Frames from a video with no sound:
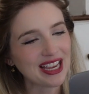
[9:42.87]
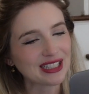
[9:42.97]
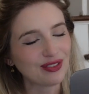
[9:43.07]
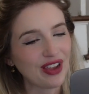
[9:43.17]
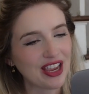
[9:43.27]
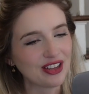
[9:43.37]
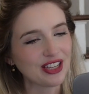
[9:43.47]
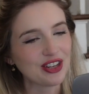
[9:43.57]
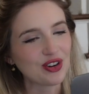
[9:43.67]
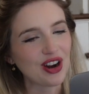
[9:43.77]
has failed
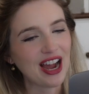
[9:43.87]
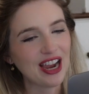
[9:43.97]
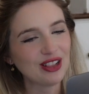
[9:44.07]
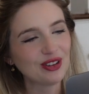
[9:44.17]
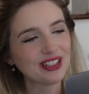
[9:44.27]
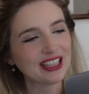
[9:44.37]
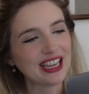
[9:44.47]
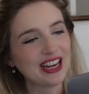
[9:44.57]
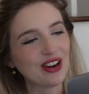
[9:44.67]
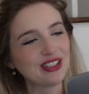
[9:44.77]
and your High Lord and
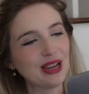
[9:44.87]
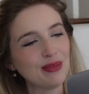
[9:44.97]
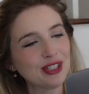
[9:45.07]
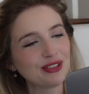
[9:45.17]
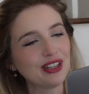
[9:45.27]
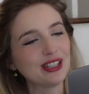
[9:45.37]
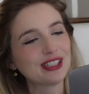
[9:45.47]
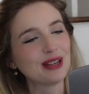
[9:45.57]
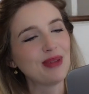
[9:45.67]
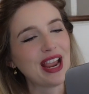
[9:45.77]
Lady are demonstrated
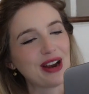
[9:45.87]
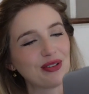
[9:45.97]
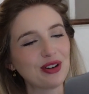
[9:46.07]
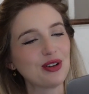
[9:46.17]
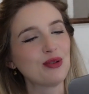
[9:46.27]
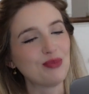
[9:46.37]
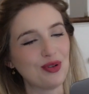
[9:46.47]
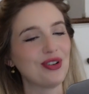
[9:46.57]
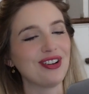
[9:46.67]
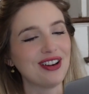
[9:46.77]
some aerial
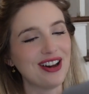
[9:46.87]
porn.